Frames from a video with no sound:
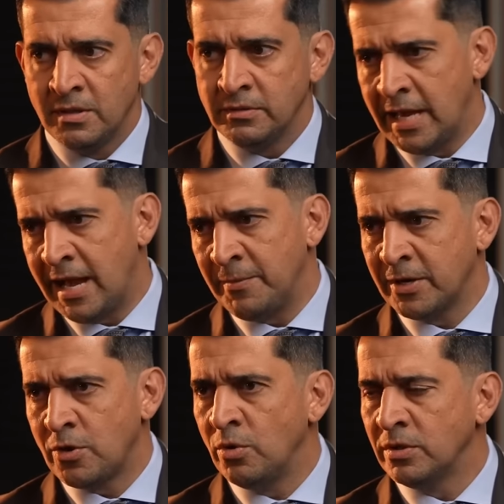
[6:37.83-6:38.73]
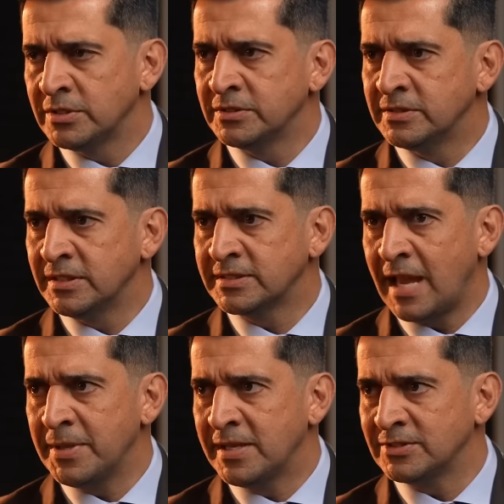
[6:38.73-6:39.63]
yeah, I'm going to go and listen to this
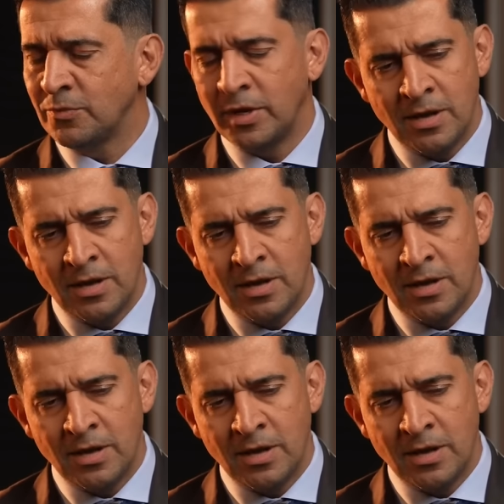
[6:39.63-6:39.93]
guy because of what.